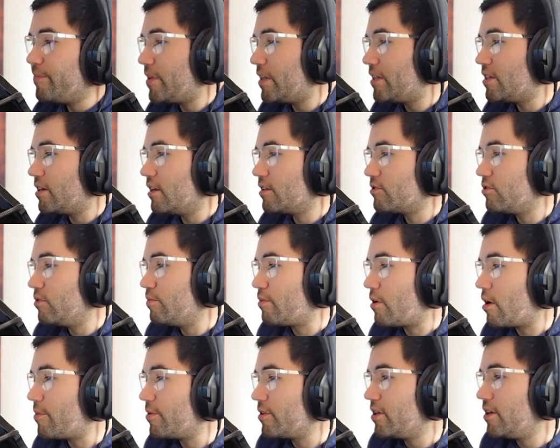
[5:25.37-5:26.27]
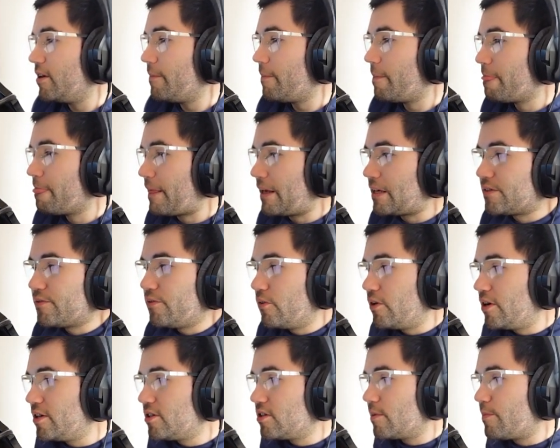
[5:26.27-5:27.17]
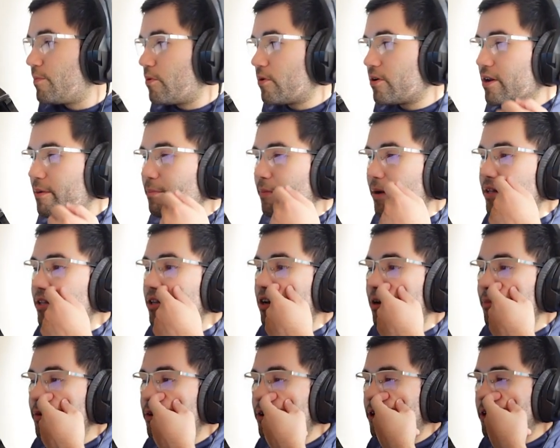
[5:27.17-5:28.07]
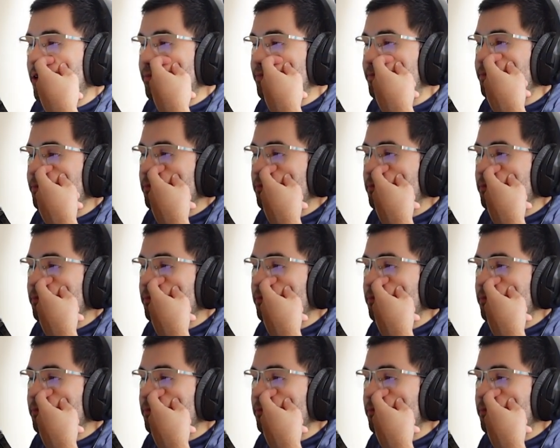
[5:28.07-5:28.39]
intellectual property, that's fully supported by the community.